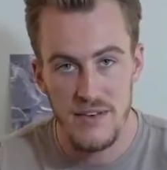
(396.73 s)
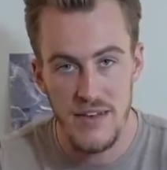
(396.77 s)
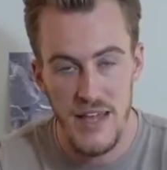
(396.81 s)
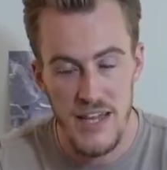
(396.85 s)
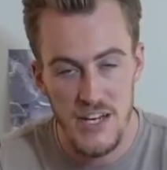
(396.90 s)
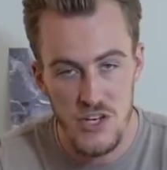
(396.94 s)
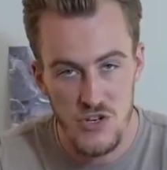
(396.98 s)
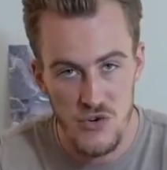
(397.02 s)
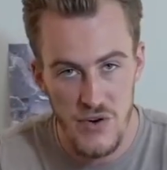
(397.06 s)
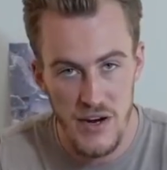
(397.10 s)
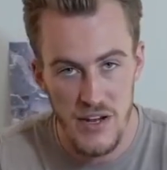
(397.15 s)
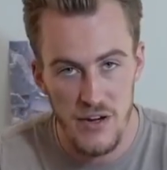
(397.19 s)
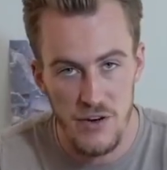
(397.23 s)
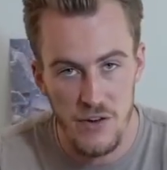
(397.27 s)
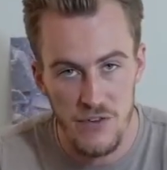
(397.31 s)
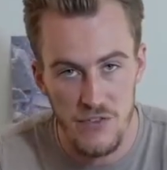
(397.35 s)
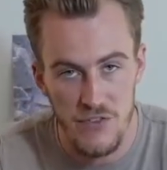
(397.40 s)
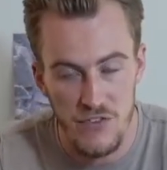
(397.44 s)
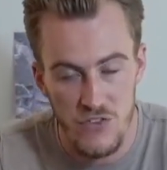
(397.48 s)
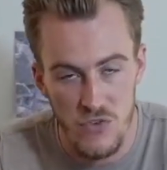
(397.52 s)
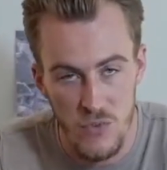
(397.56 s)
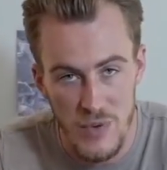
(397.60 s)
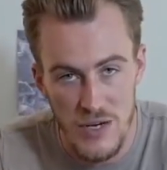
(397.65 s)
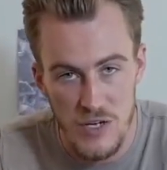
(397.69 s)
day traders
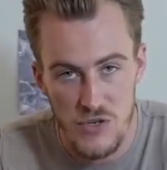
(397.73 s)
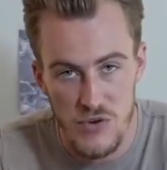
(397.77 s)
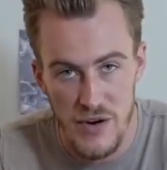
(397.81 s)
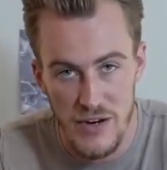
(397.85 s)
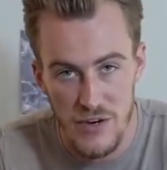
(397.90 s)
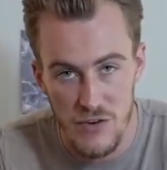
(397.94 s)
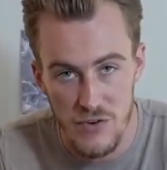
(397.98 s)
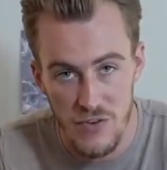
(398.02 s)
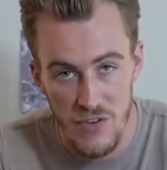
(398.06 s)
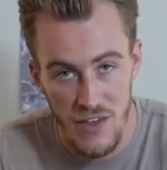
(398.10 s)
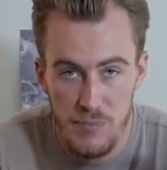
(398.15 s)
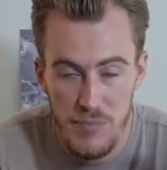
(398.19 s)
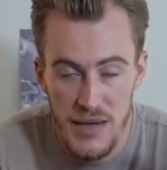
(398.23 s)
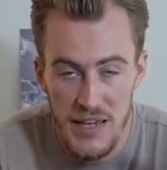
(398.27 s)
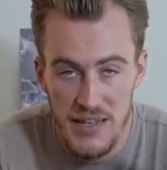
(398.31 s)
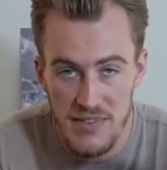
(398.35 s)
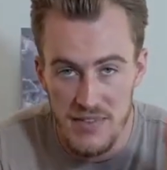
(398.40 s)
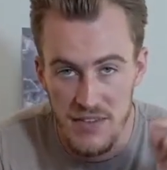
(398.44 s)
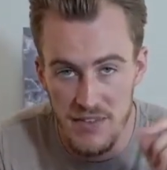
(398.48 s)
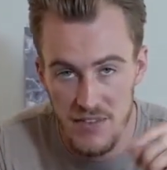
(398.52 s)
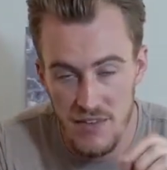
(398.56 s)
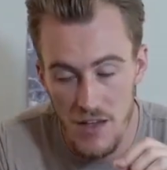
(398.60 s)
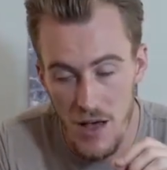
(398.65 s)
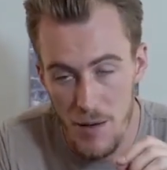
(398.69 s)
and swing traders pick
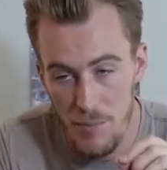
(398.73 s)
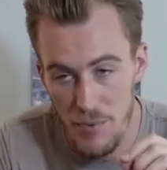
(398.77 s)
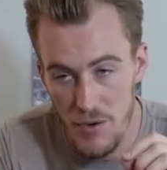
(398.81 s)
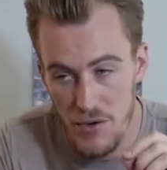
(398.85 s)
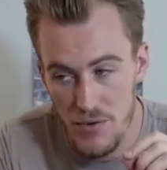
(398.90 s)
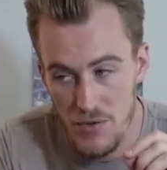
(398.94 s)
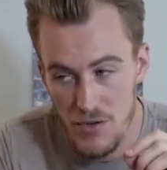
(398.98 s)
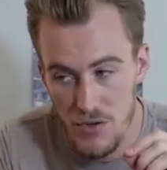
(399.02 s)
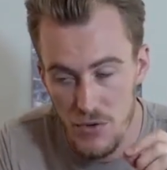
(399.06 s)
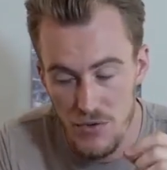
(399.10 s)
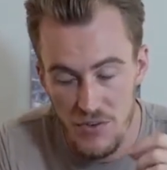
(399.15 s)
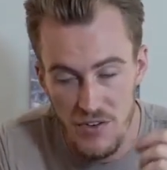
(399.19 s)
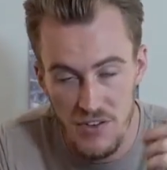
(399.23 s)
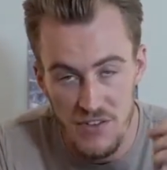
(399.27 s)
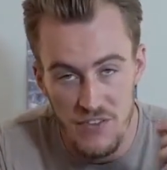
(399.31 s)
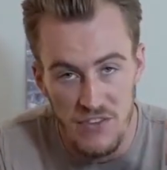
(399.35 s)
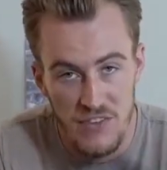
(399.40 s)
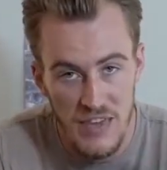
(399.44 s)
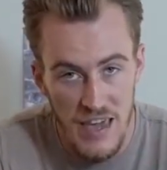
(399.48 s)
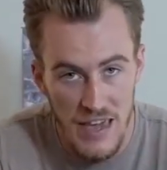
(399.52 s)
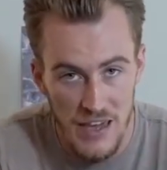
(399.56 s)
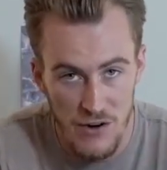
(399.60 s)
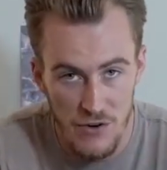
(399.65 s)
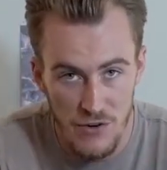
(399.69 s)
this up using
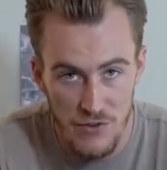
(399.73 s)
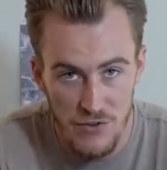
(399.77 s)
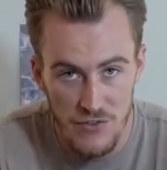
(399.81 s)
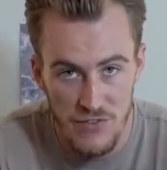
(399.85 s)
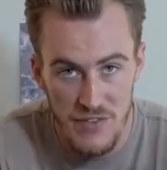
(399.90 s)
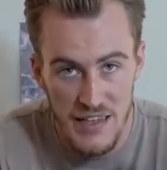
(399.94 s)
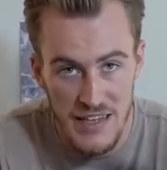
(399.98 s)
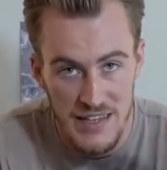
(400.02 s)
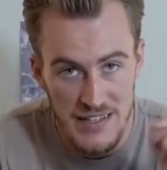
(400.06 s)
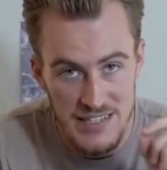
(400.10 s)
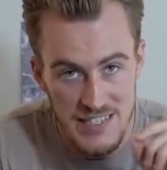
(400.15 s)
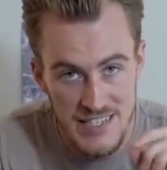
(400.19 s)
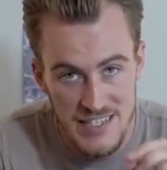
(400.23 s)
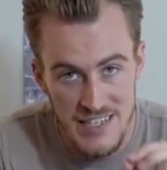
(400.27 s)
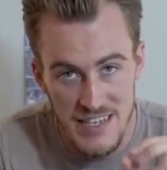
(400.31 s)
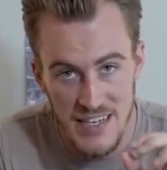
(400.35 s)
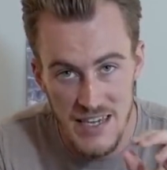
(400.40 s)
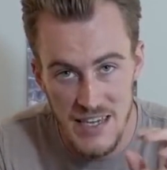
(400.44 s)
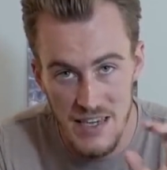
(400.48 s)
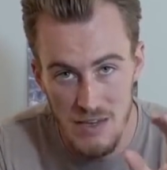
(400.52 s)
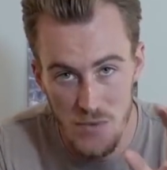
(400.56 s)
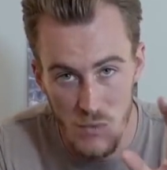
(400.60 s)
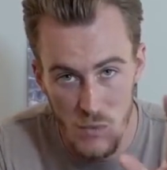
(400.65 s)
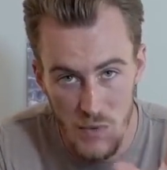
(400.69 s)
scanners. They can
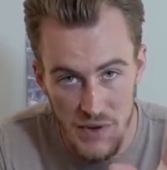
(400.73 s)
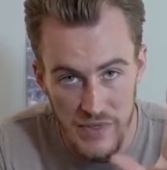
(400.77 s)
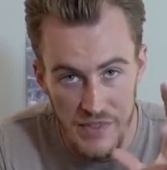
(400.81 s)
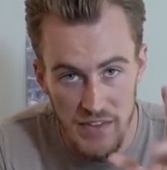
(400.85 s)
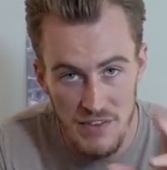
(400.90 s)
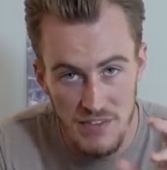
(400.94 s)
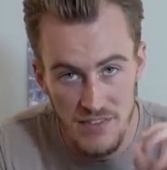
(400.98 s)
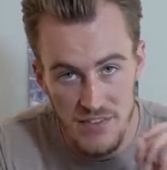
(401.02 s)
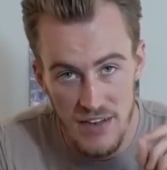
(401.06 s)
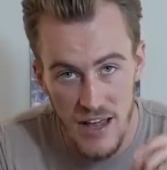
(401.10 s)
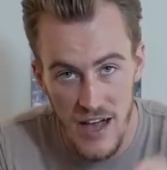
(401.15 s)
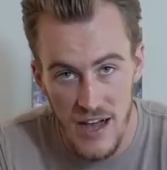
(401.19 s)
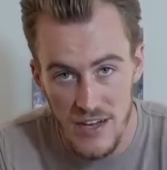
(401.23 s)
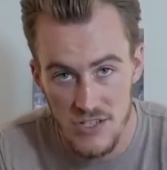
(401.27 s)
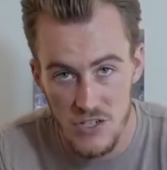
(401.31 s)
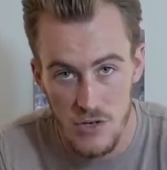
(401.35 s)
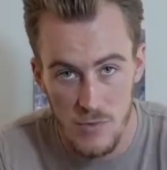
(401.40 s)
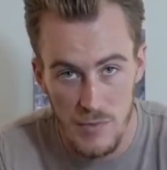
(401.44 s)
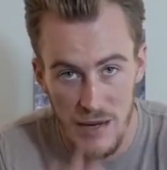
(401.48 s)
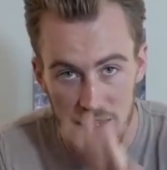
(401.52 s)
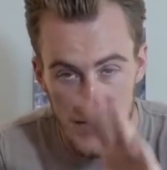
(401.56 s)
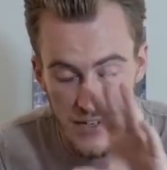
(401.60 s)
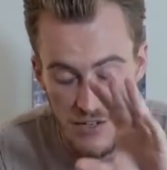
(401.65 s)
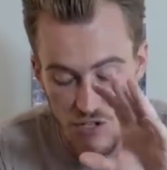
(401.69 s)
see when these stocks are
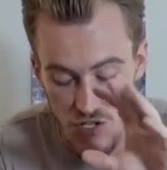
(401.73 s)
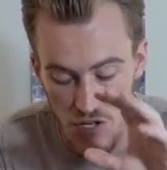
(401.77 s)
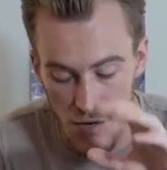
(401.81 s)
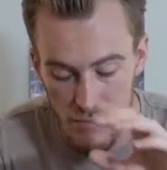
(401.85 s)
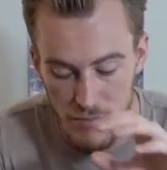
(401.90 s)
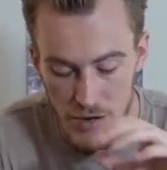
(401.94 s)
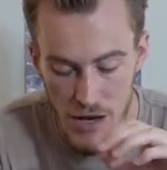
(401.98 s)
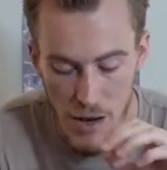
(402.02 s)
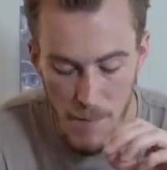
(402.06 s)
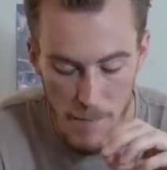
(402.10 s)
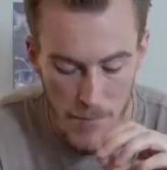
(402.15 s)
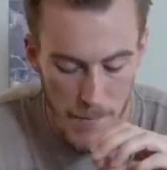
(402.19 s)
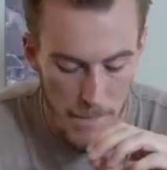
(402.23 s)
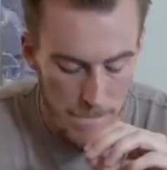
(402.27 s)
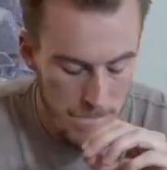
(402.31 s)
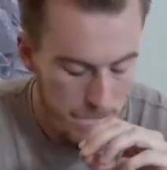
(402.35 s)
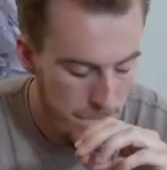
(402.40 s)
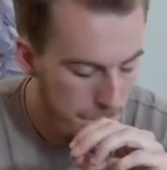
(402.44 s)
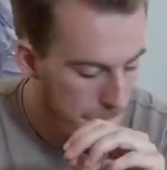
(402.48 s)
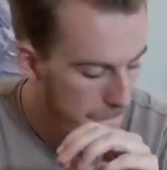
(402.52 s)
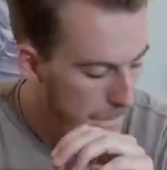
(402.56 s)
about to jump up.